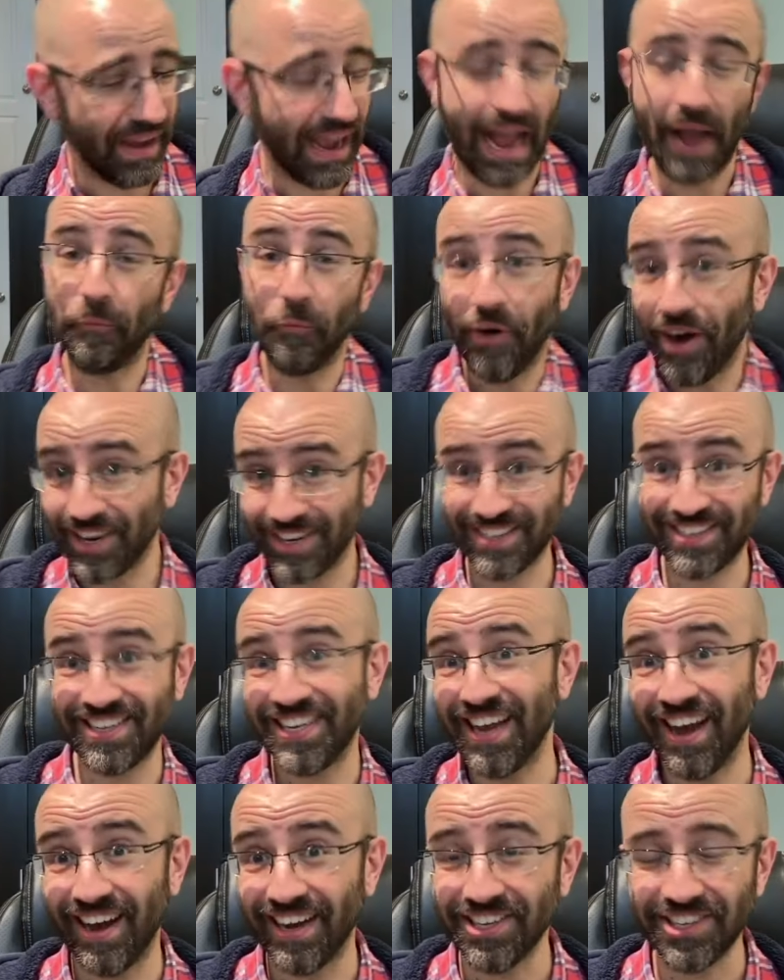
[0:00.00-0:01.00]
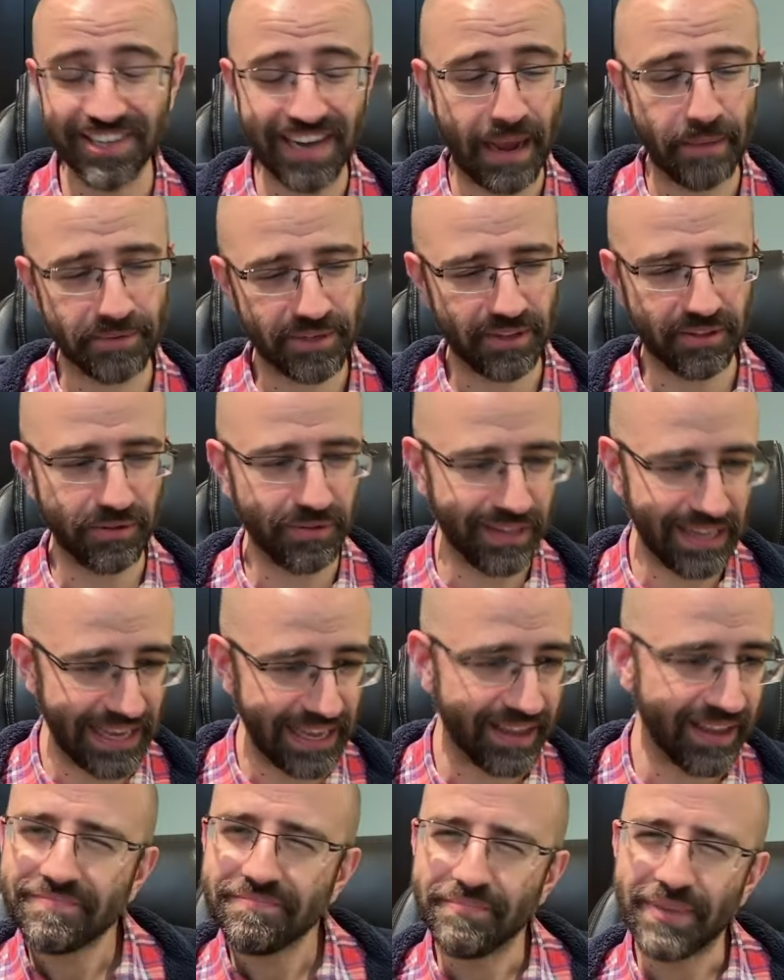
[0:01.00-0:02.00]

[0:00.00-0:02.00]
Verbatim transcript: I want to see Hush, absolutely.